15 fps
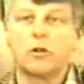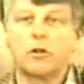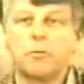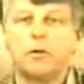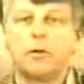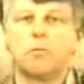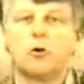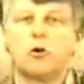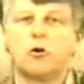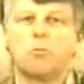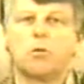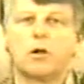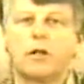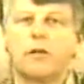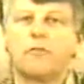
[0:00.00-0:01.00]
people who
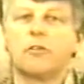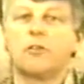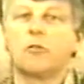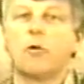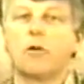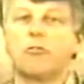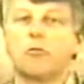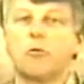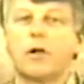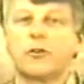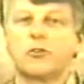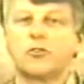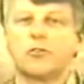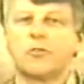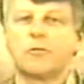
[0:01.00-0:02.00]
believed in the
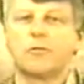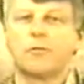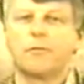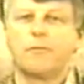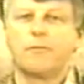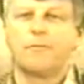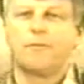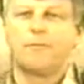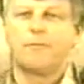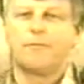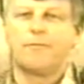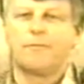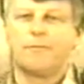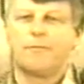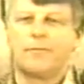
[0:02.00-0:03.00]
resurrection,
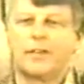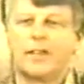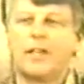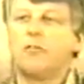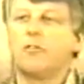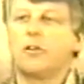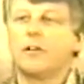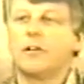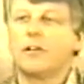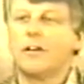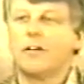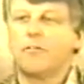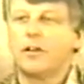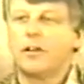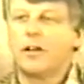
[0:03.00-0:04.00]
even
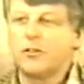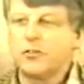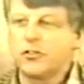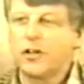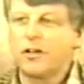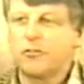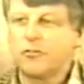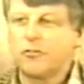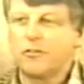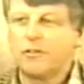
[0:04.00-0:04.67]
of the unjust.